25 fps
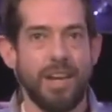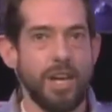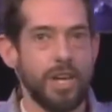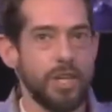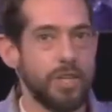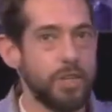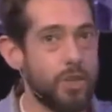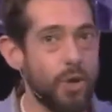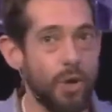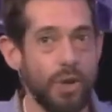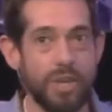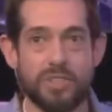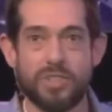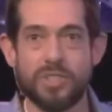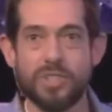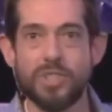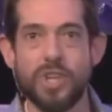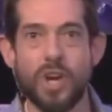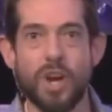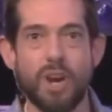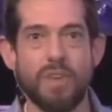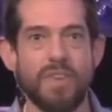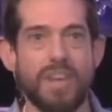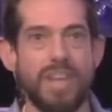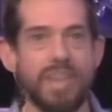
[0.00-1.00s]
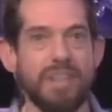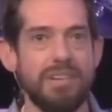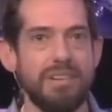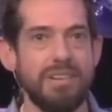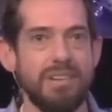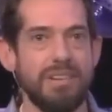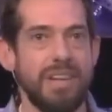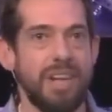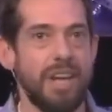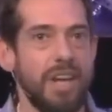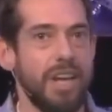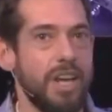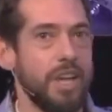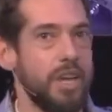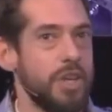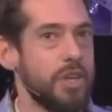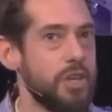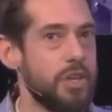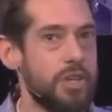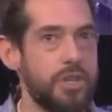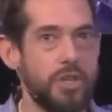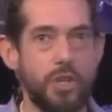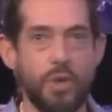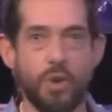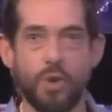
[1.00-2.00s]
good servant.
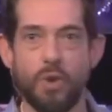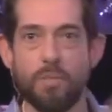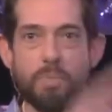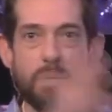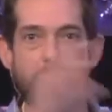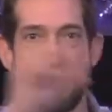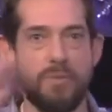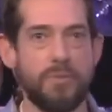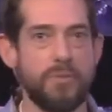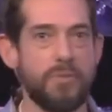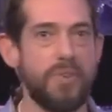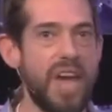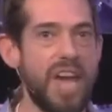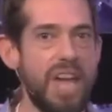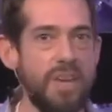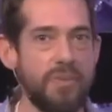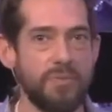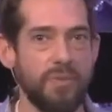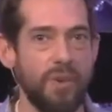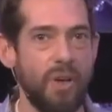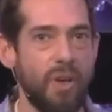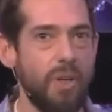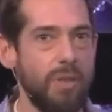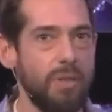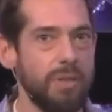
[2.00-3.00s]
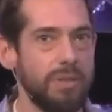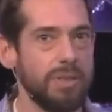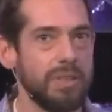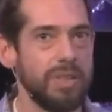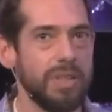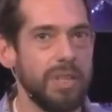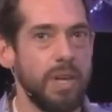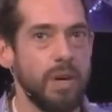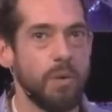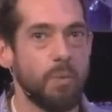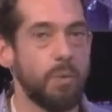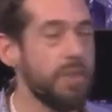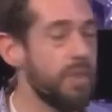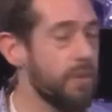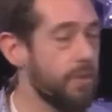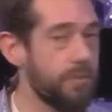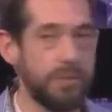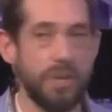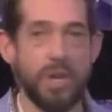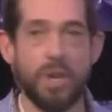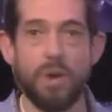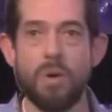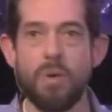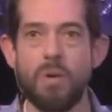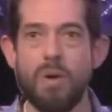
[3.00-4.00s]
You have been faithful with a
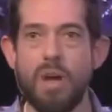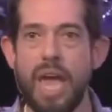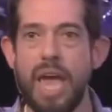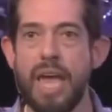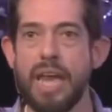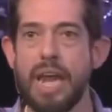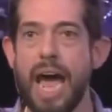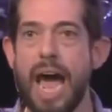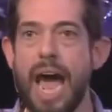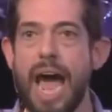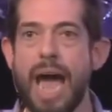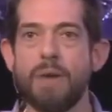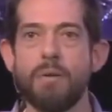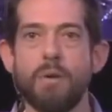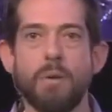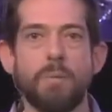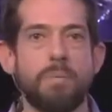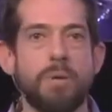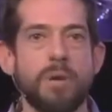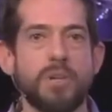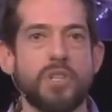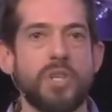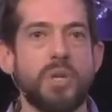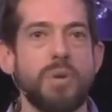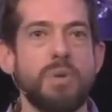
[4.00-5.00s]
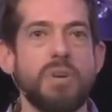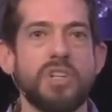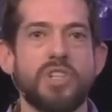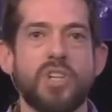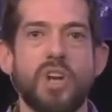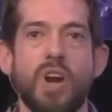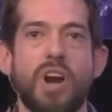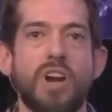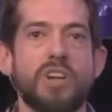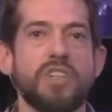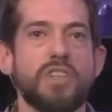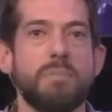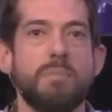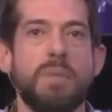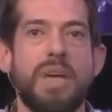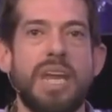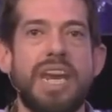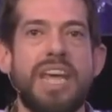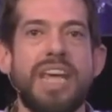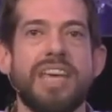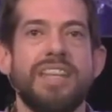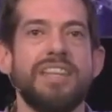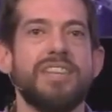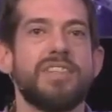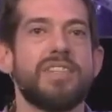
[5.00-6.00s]
few, and I will put you in charge of
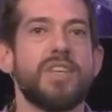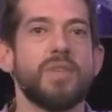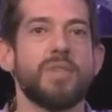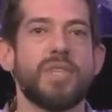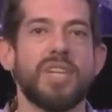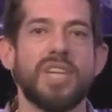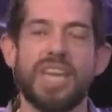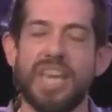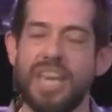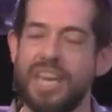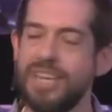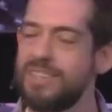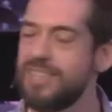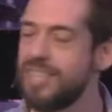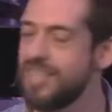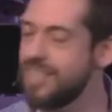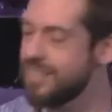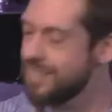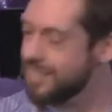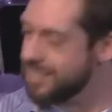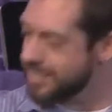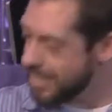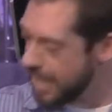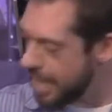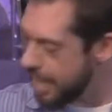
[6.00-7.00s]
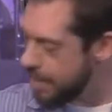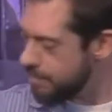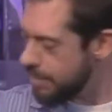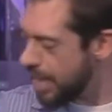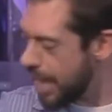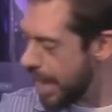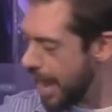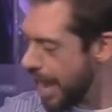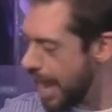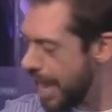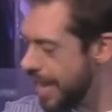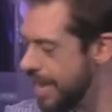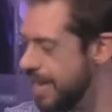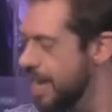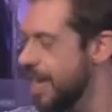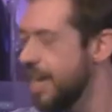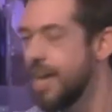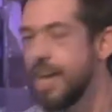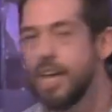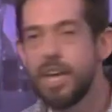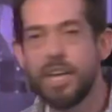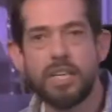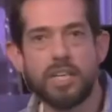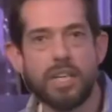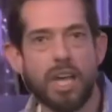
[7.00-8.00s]
many. And he says again to the same guy,
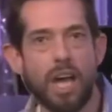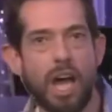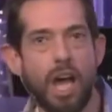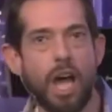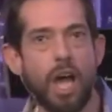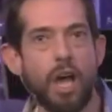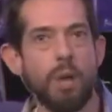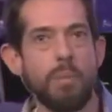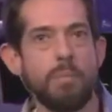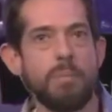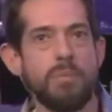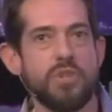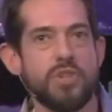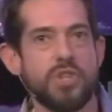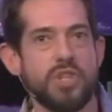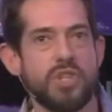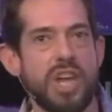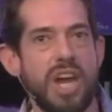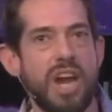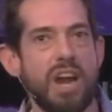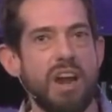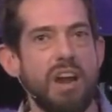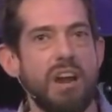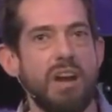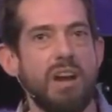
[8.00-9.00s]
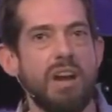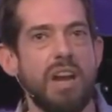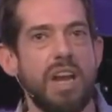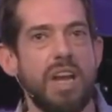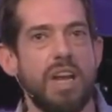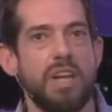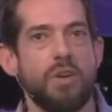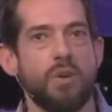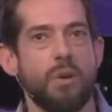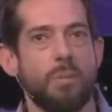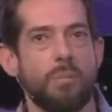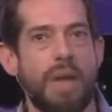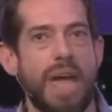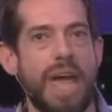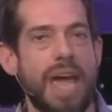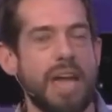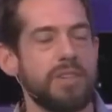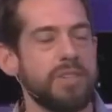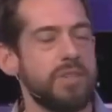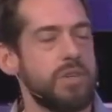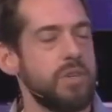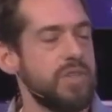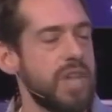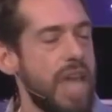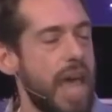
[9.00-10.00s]
Come share in your
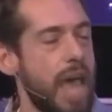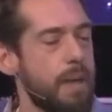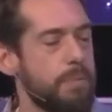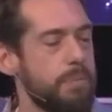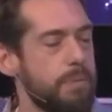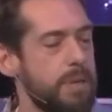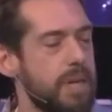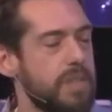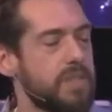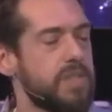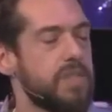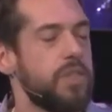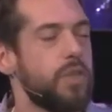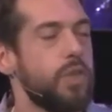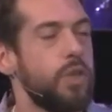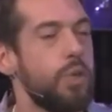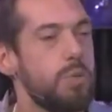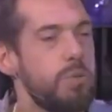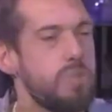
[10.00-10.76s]
master's happiness. You